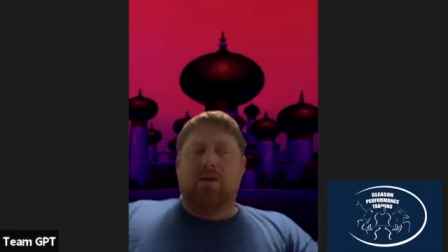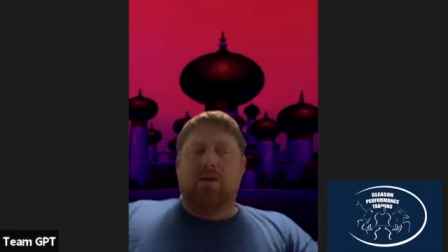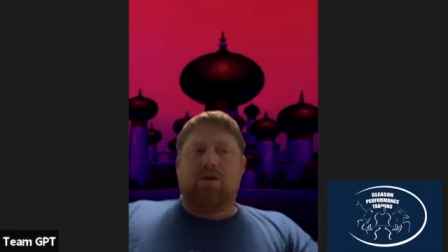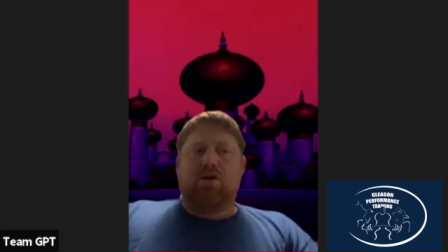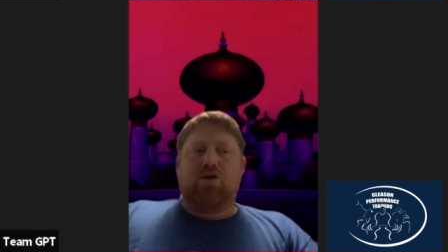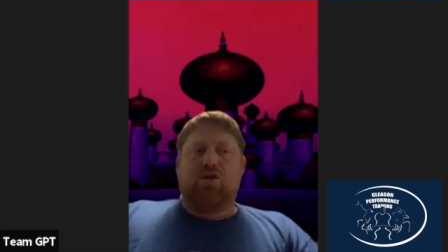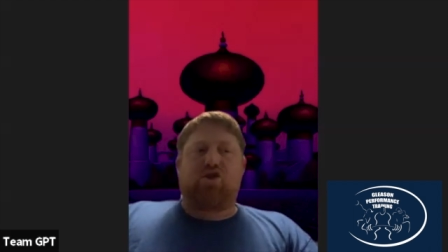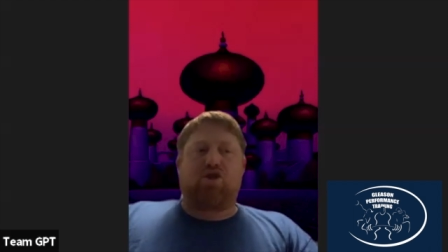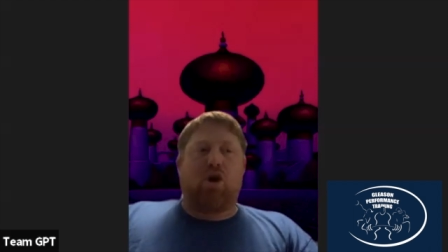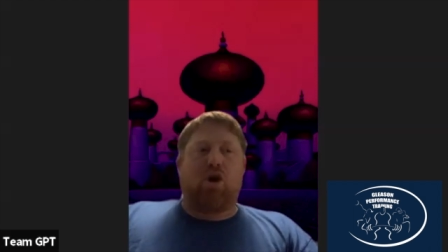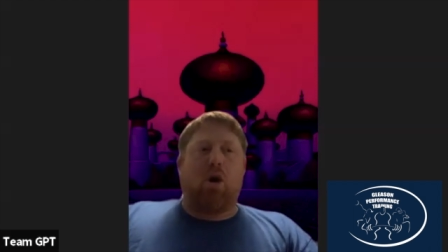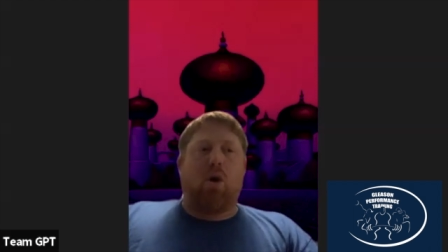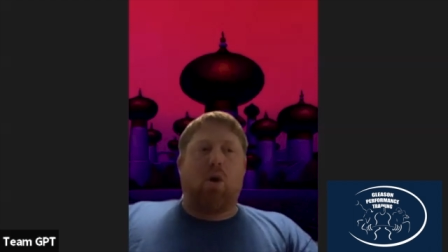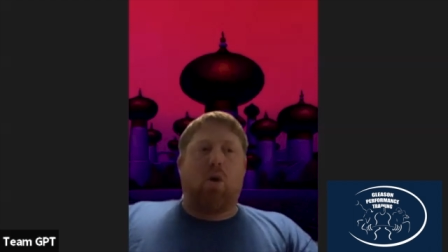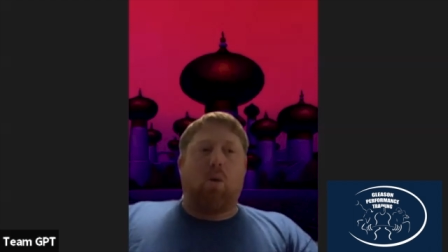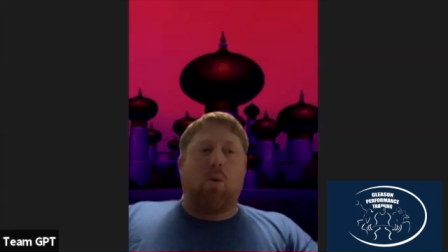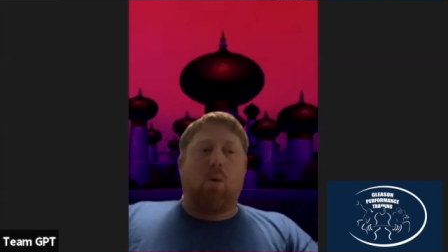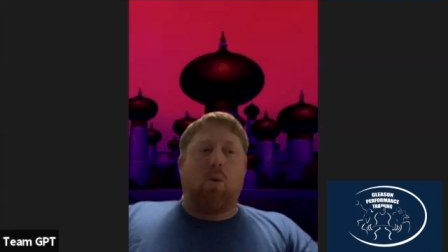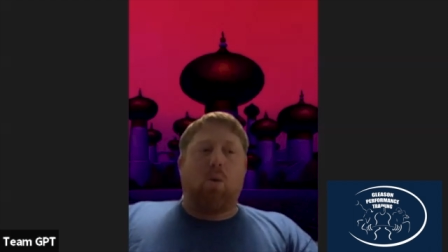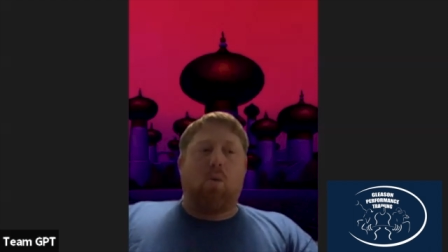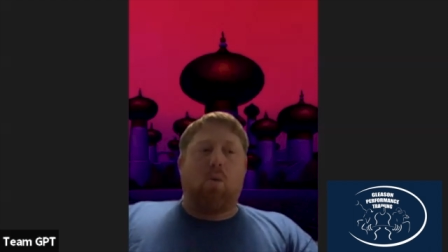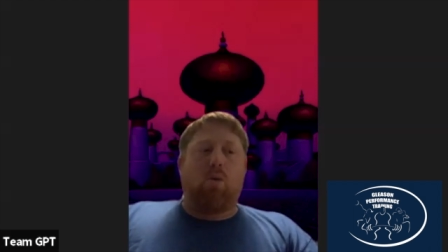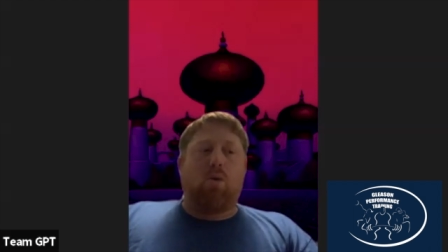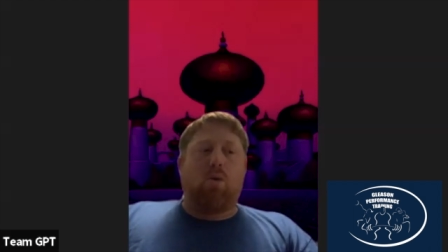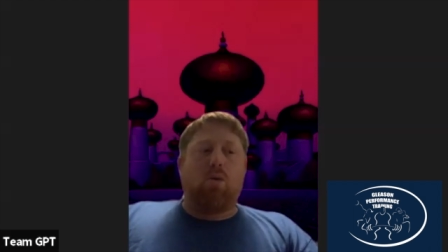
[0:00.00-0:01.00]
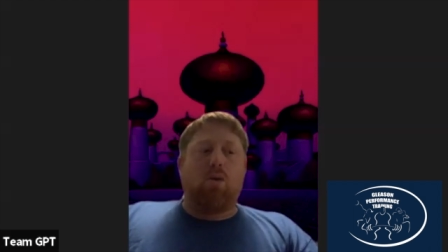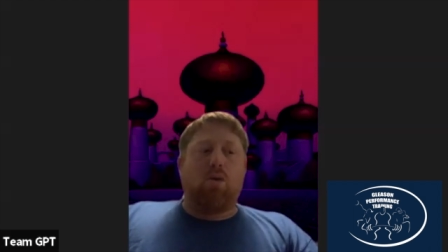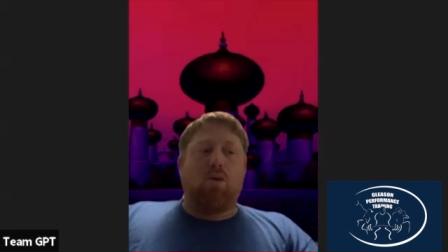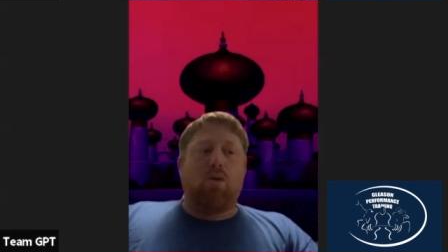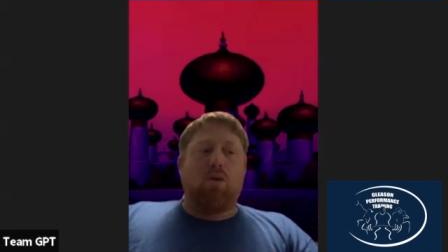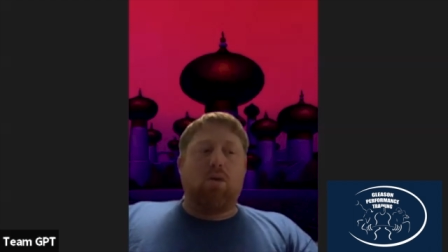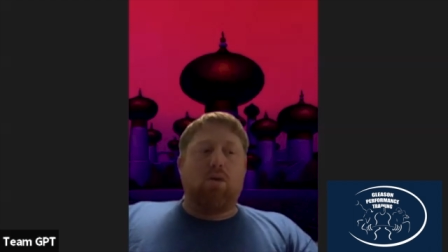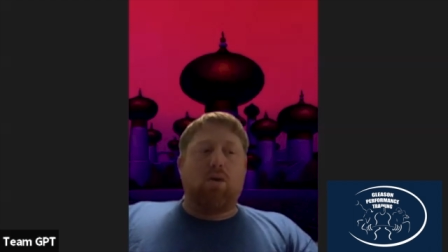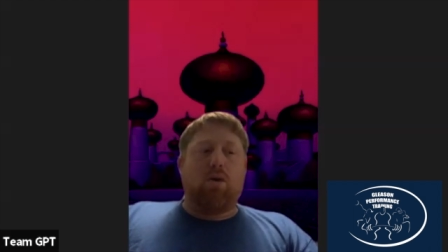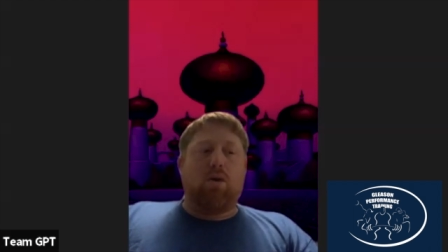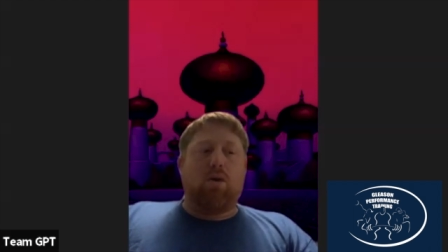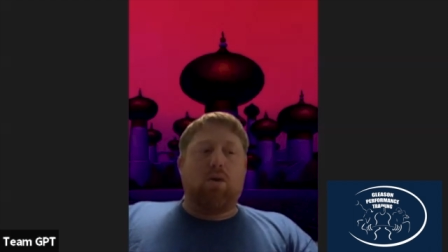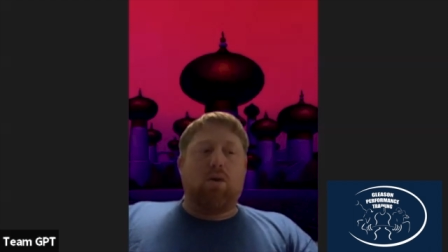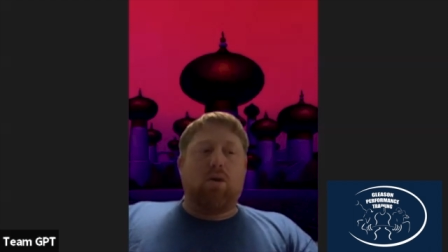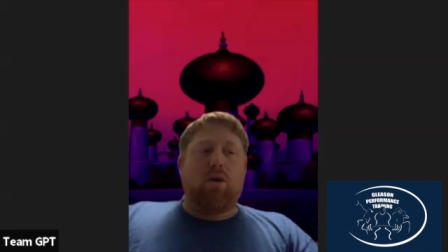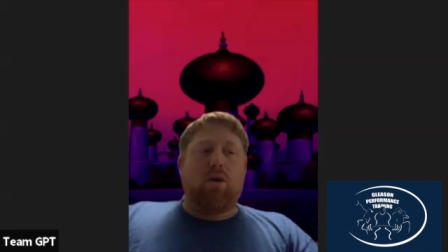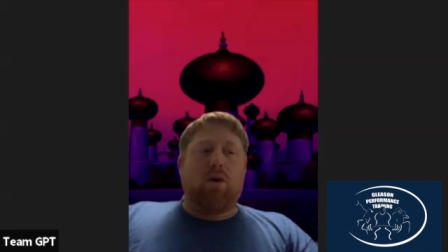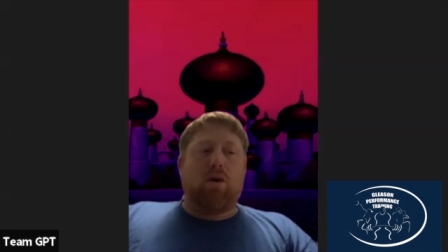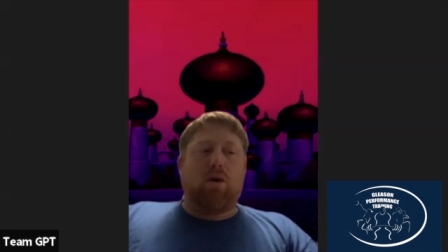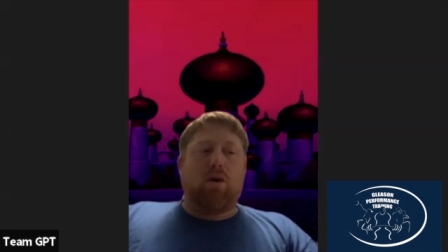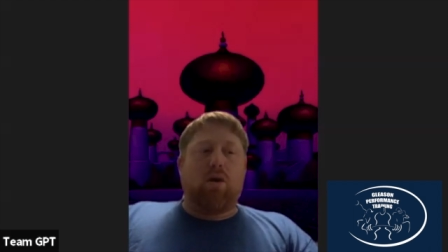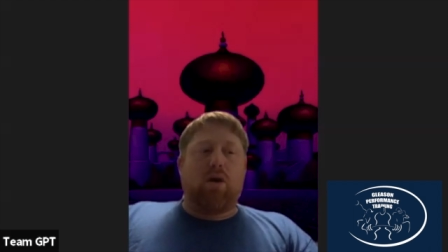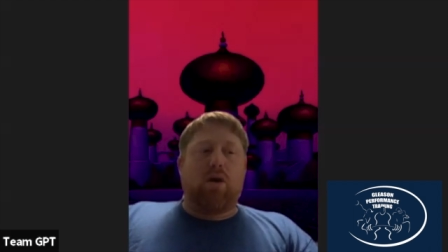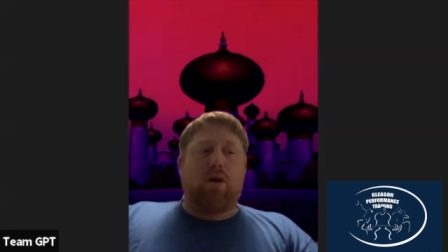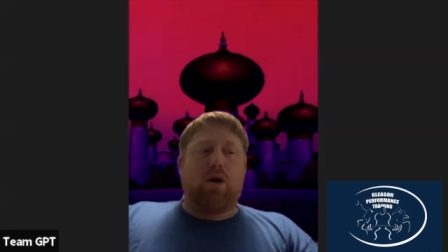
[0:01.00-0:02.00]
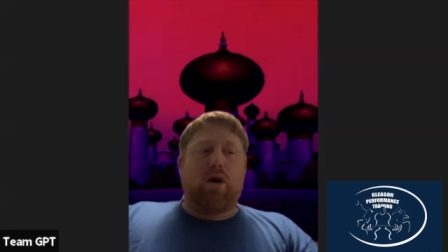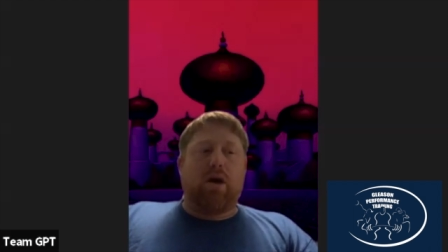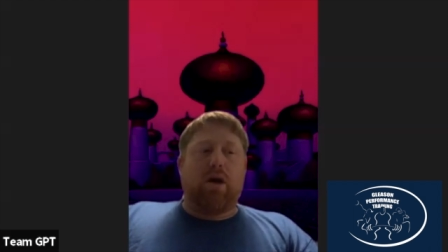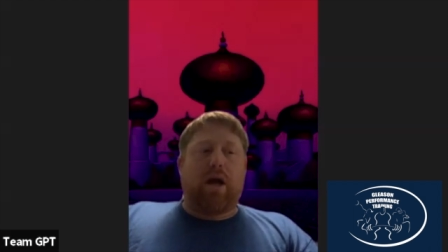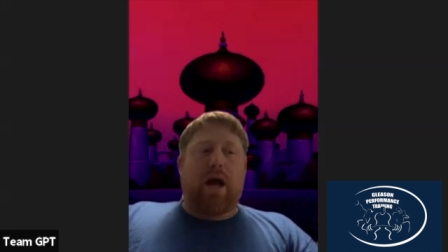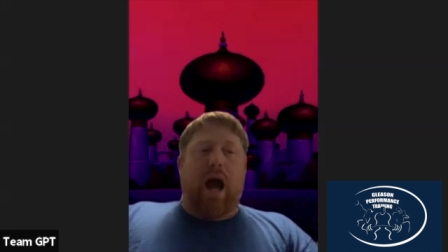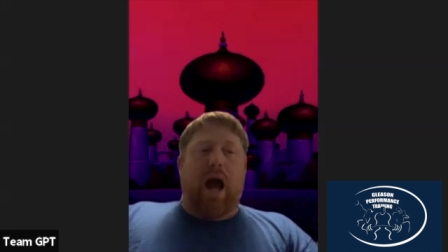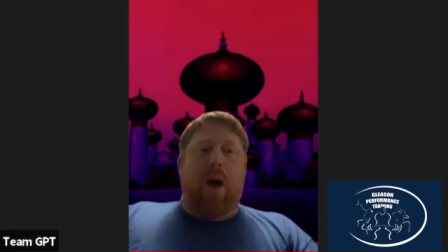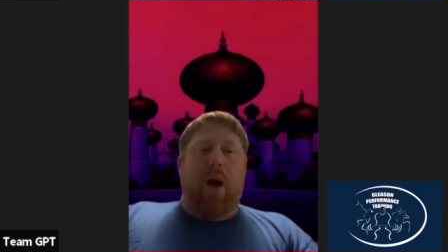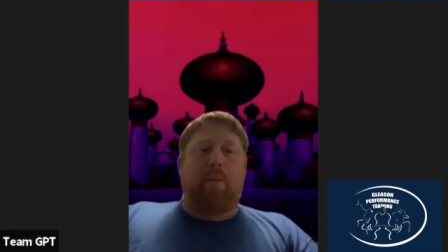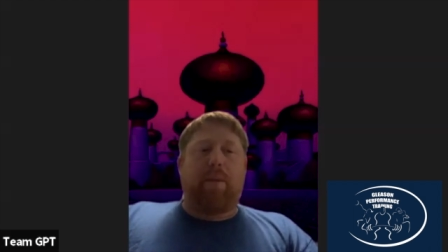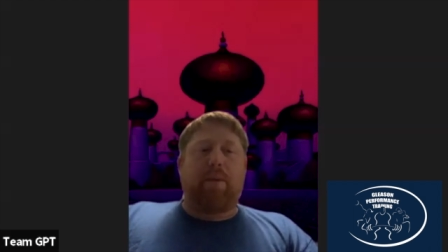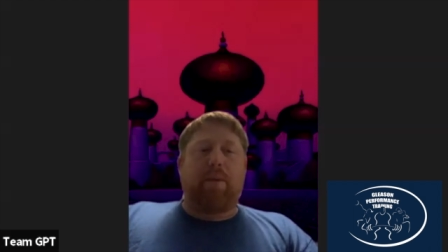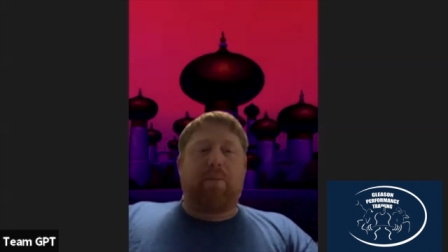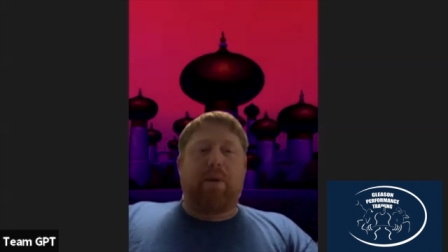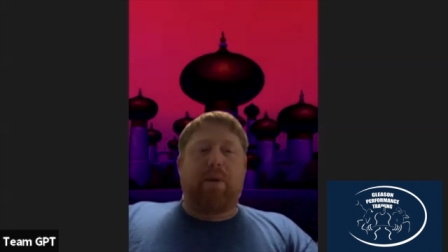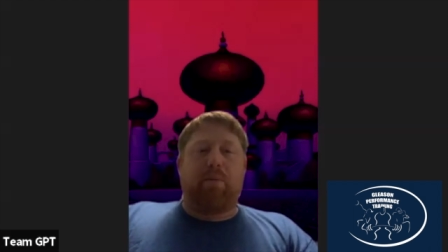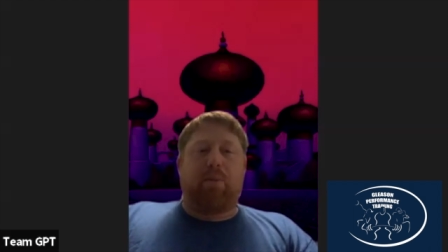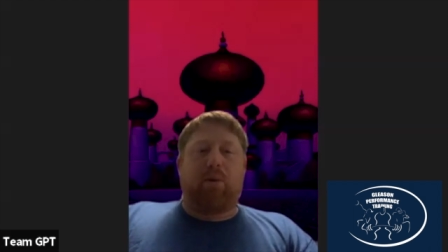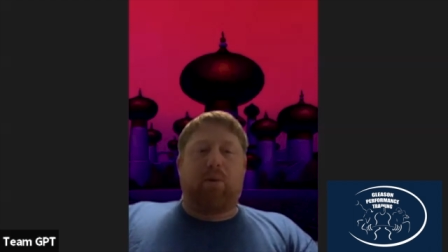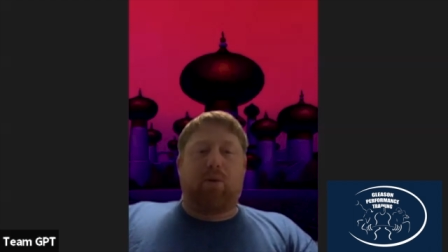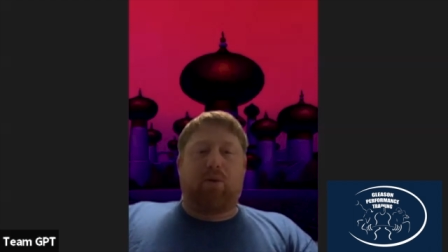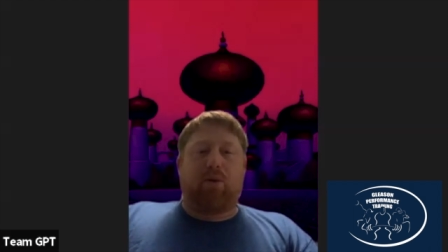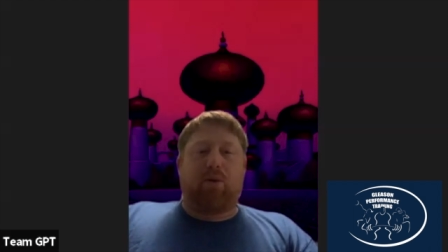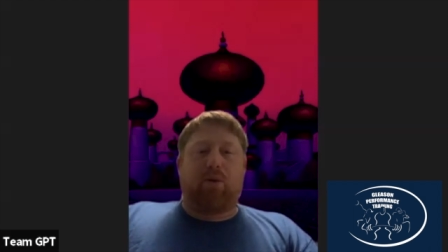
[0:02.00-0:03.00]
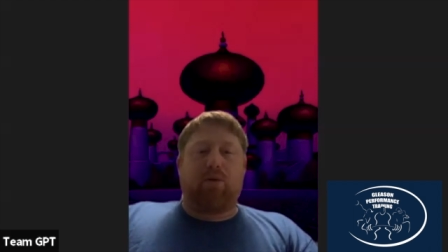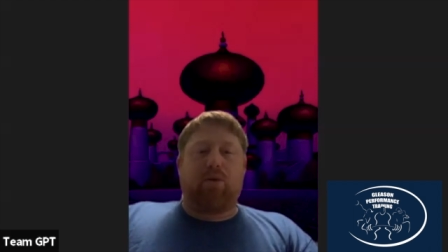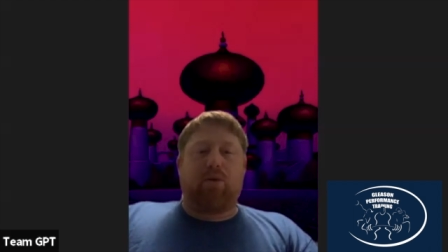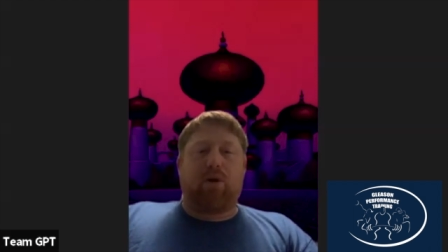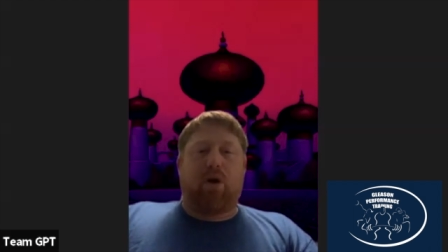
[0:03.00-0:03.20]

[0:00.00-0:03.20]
So how many people